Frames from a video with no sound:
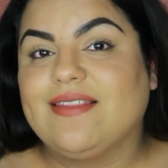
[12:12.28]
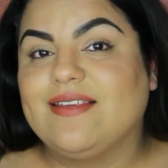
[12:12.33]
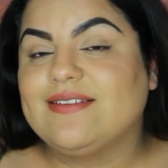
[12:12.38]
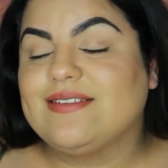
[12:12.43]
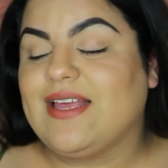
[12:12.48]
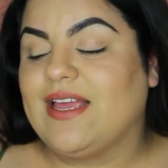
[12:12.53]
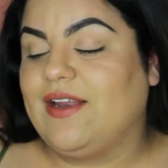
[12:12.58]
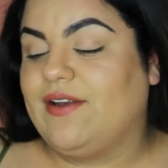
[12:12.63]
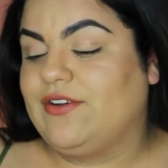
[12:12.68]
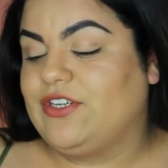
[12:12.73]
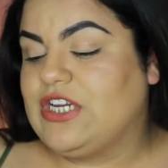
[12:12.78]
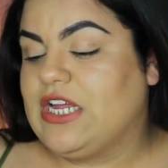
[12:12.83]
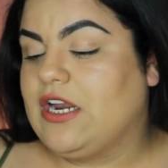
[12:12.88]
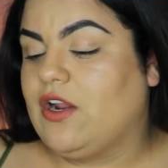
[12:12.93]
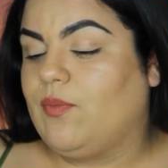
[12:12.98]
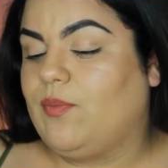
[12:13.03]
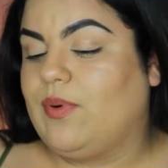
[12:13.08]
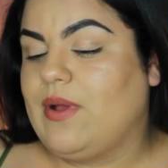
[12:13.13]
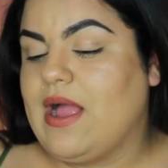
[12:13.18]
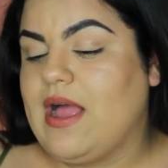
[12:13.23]
This
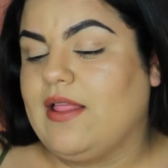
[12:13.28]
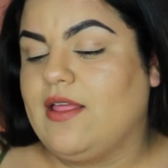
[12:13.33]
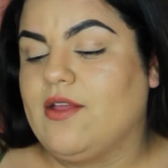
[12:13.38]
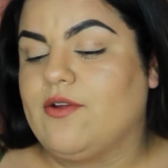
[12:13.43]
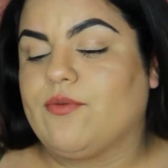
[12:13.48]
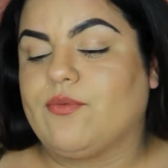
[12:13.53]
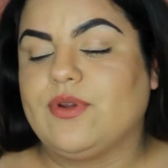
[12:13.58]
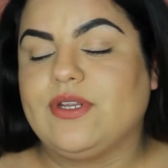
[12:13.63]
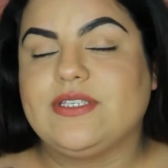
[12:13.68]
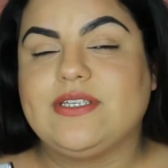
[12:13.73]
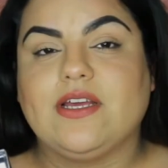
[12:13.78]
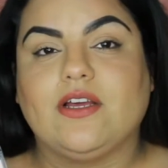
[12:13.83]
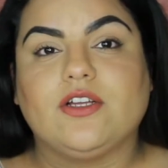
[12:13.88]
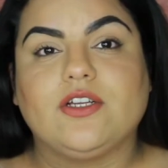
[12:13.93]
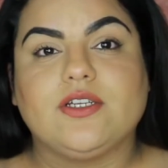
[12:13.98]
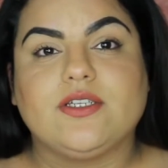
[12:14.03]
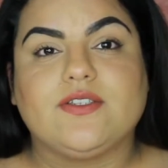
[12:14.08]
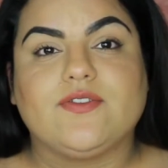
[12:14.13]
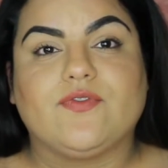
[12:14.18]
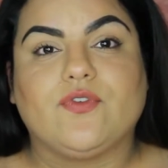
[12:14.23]
eyeshadow palette
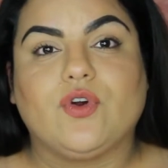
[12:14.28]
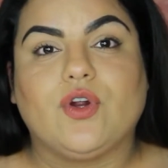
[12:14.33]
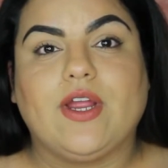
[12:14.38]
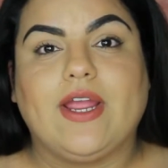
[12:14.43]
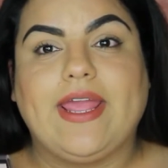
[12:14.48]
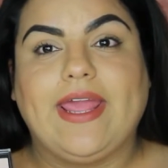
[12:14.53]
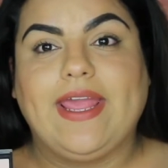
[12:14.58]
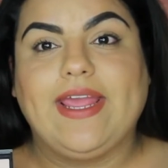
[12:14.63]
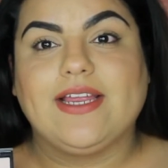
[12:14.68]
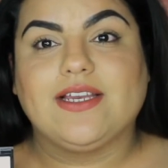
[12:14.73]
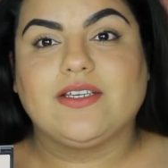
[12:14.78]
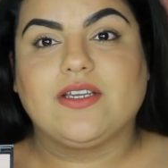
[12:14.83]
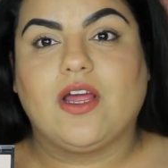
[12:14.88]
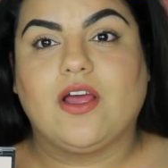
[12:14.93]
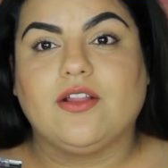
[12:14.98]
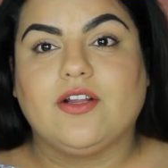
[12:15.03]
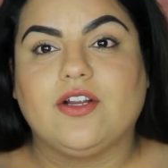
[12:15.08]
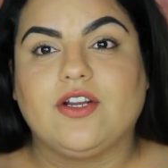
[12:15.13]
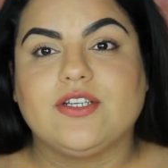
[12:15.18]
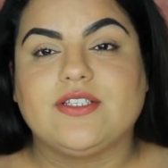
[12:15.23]
retails for
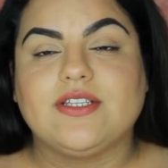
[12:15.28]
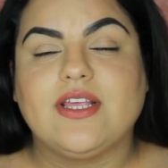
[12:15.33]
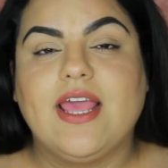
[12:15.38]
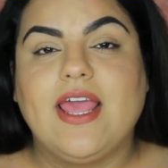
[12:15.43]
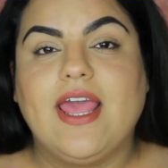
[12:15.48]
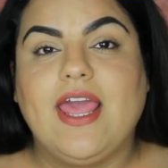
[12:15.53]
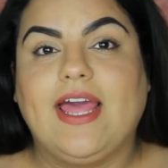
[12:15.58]
$8,